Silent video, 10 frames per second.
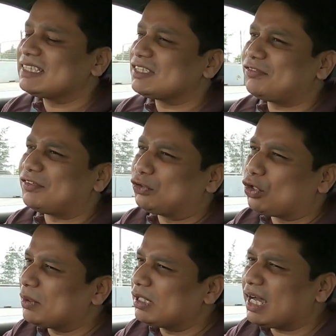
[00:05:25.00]
a
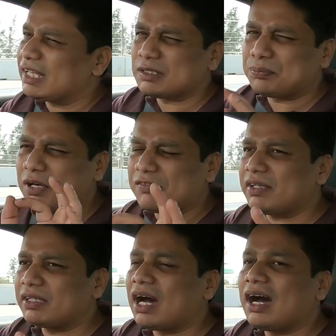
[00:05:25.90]
phenomenal car. It's a
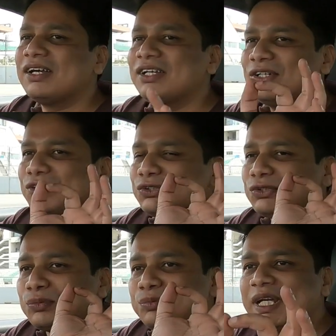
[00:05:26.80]
perfect car
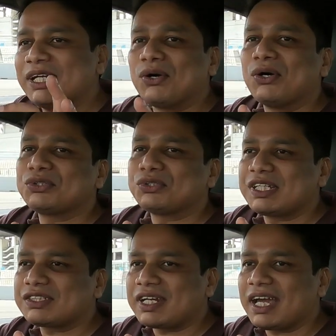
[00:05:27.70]
to bring onto the
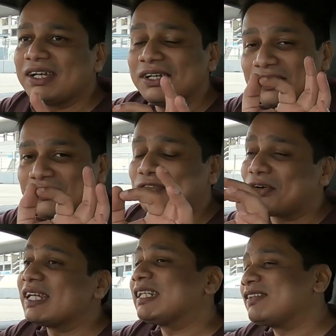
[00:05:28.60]
racetrack for
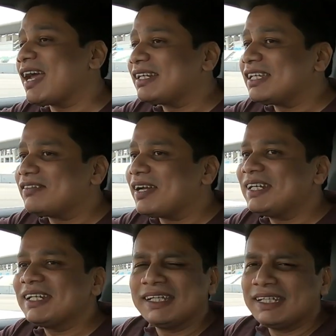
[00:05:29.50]
that track day
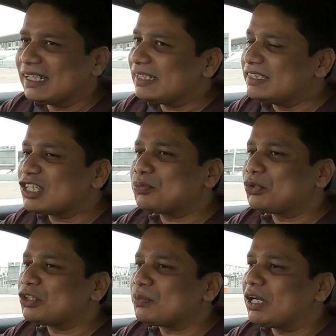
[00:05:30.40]
event. It'll just put
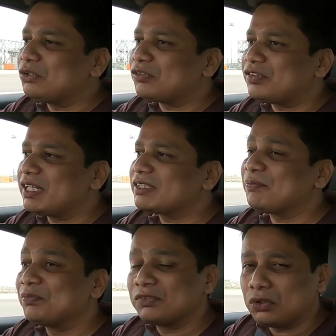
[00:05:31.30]
a smile on your face.
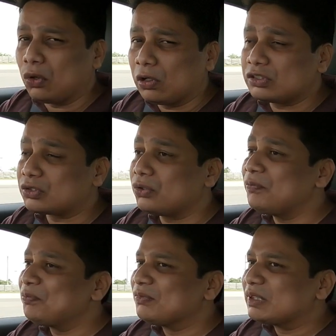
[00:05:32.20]
Also,
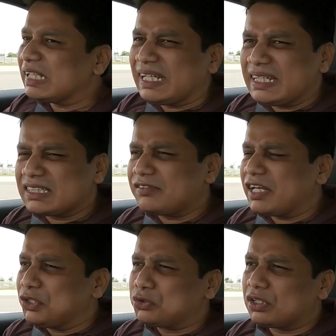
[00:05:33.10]
it is a very
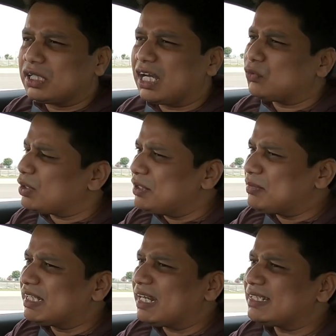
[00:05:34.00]
neutral car, and what I mean by
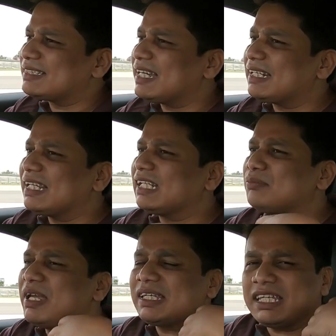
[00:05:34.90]
that is that it'll
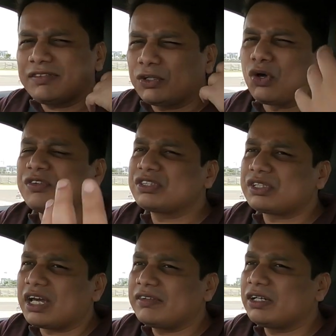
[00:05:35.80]
make even a novice
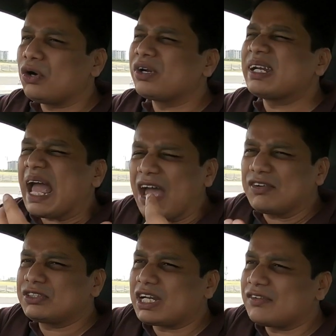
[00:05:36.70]
driver or an
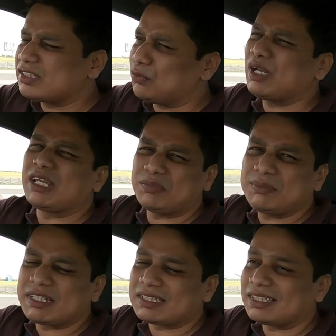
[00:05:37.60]
average driver, someone like me
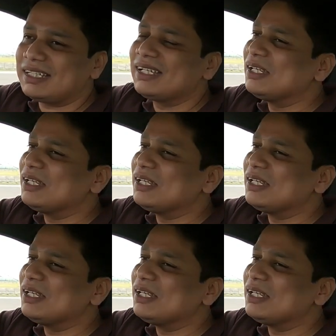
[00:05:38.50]
basically,